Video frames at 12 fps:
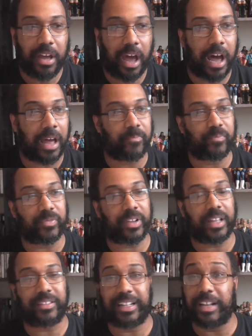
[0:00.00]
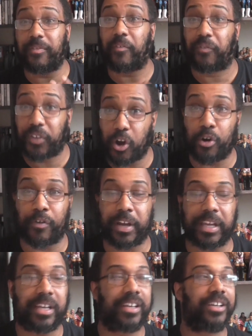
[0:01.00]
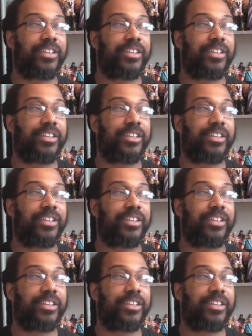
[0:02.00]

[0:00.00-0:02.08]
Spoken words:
And deliver fury.